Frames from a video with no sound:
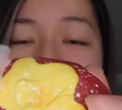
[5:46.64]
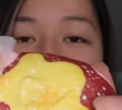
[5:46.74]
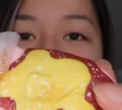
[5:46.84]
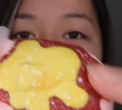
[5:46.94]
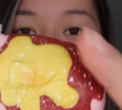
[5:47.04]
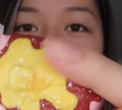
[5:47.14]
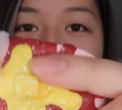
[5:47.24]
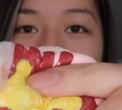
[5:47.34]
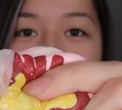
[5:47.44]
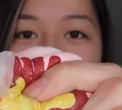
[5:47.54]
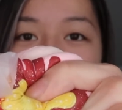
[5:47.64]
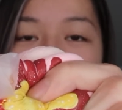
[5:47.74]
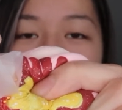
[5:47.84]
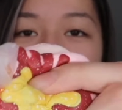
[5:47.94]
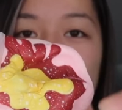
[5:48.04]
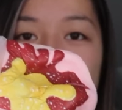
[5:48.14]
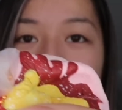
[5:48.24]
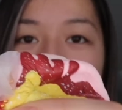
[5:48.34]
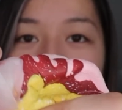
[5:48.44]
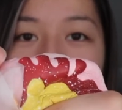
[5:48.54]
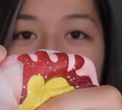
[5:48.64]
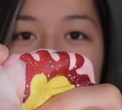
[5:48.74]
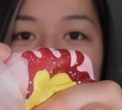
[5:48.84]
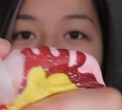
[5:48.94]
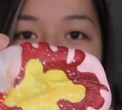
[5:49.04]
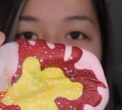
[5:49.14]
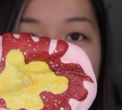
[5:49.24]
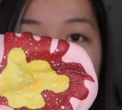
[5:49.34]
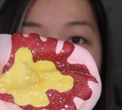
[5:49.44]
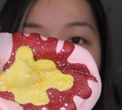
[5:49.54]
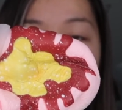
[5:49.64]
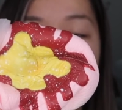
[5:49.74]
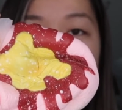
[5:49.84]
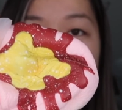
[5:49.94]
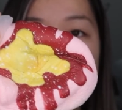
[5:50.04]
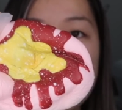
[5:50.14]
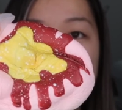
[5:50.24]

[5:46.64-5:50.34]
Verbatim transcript: And then there's a little um, takoyaki sauce on it.